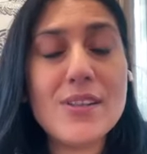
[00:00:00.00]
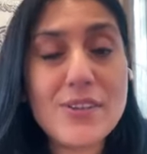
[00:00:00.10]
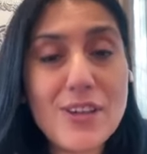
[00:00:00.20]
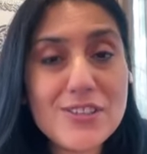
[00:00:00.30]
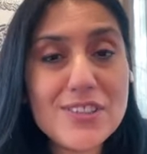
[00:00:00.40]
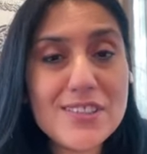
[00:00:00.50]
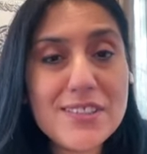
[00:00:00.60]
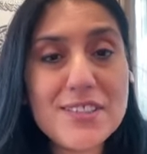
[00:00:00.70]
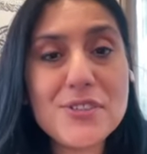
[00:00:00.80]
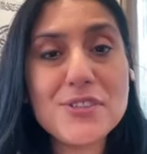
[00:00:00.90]
all the
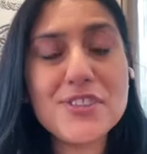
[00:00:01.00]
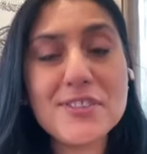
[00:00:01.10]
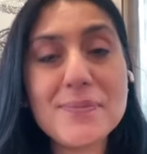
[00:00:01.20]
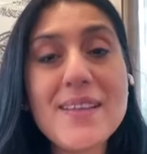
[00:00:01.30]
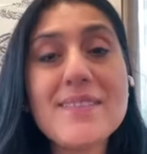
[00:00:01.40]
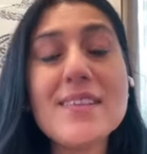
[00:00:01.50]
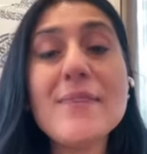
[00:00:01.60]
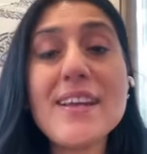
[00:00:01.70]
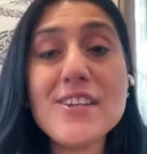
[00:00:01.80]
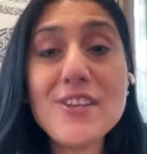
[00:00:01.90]
consciousness into the space,
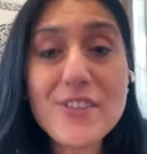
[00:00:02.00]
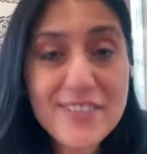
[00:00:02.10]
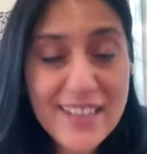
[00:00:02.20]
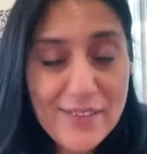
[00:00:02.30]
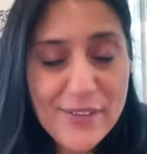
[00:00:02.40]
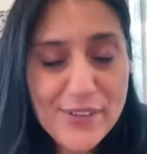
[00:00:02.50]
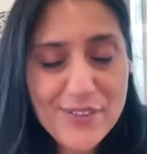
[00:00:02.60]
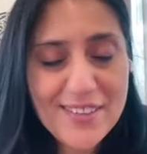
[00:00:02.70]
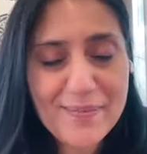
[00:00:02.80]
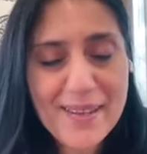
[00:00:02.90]
inviting yourself
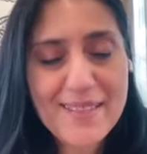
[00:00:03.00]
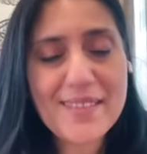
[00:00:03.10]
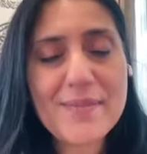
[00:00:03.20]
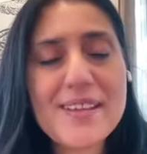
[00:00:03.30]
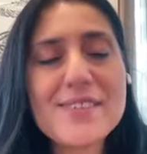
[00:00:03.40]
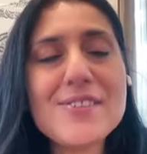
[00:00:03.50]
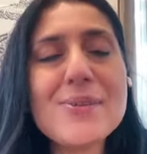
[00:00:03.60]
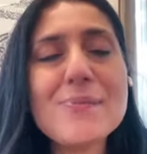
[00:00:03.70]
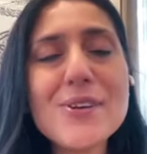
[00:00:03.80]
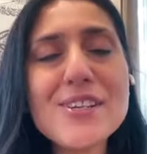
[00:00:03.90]
into the space, inviting
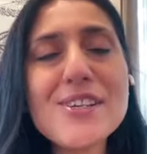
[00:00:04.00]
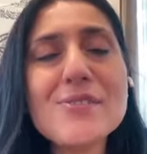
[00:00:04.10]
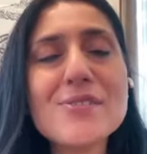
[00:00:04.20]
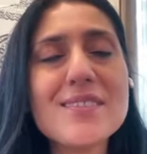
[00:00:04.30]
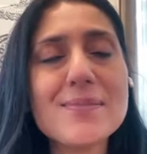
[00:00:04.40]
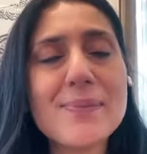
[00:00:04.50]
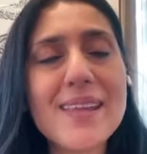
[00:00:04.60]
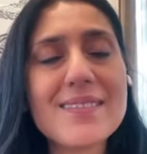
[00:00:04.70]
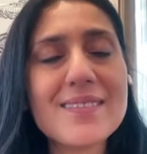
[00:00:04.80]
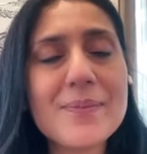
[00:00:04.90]
your body into the
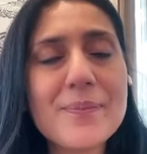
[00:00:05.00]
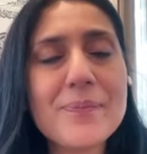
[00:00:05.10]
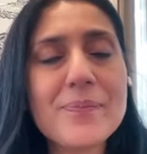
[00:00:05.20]
space.